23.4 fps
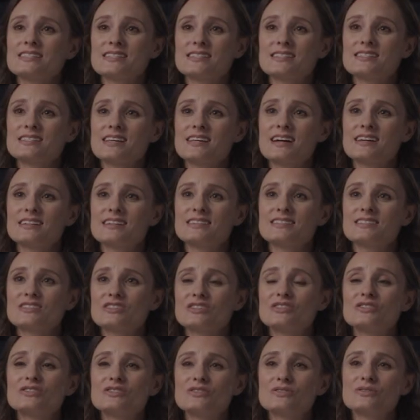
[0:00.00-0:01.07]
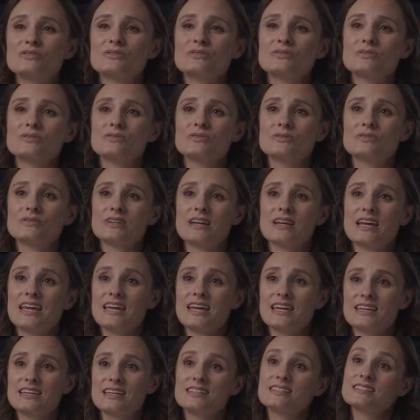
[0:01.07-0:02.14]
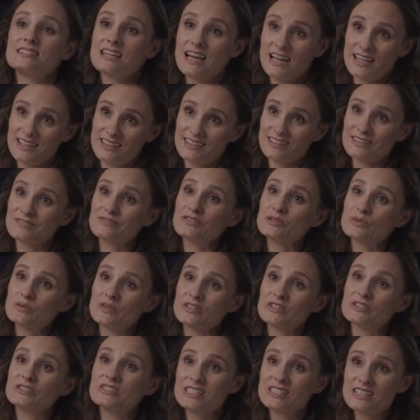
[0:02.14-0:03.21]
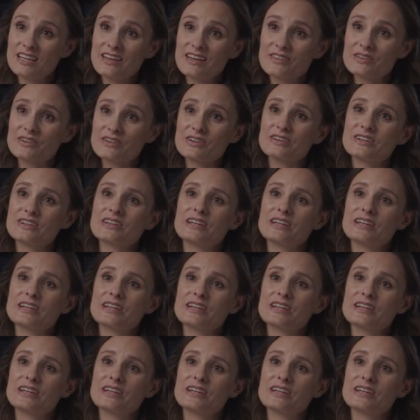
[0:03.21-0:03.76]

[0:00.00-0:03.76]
decided to do a diet, if you will, together.